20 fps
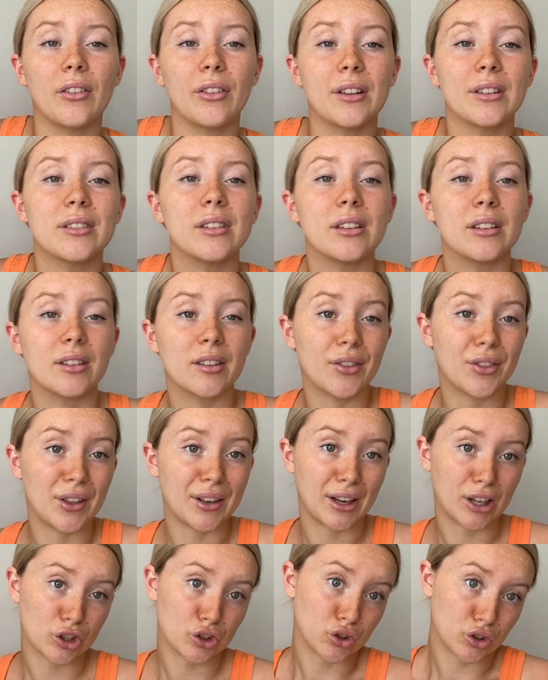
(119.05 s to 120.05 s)
This is the
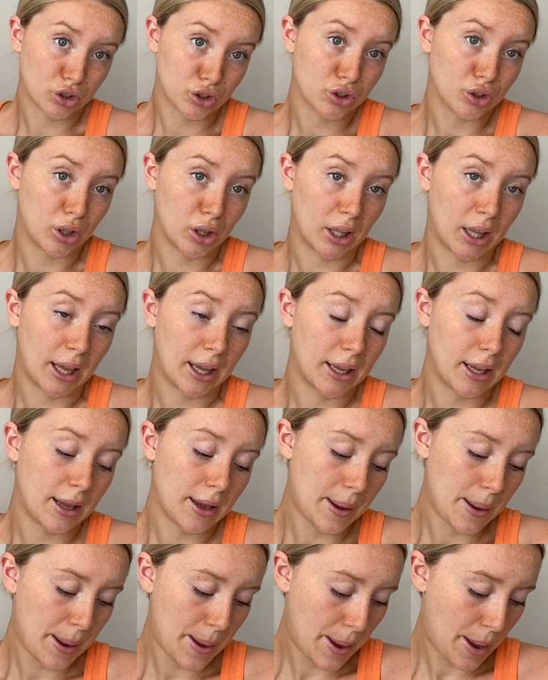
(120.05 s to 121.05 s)
natural sunlight
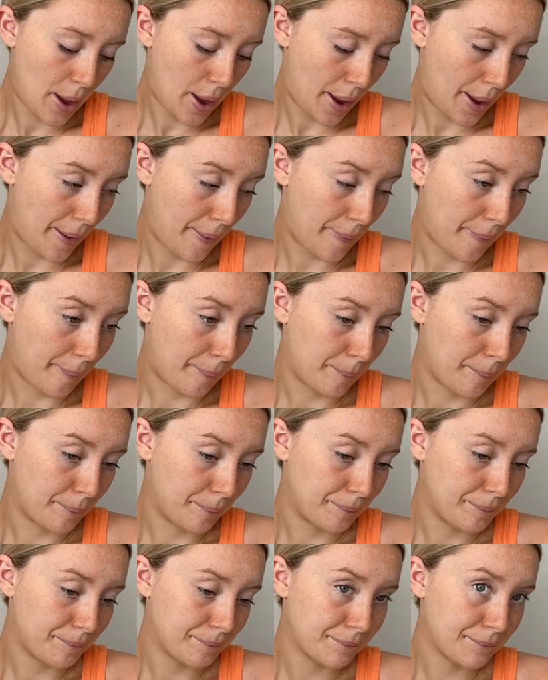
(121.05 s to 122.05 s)
um,
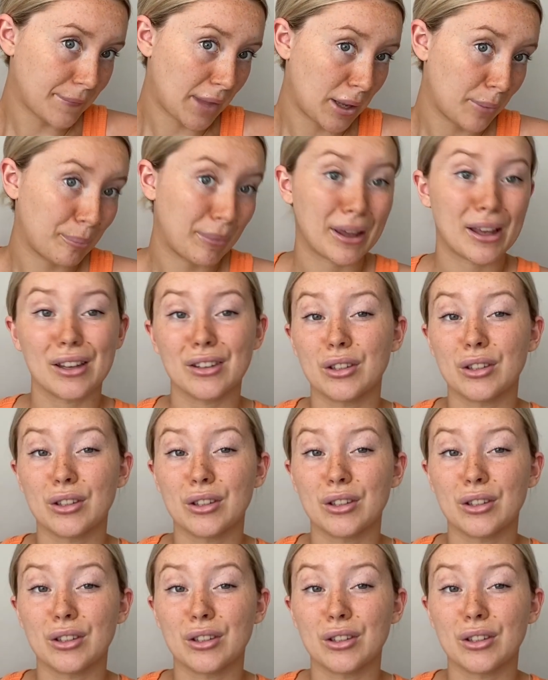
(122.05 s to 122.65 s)
because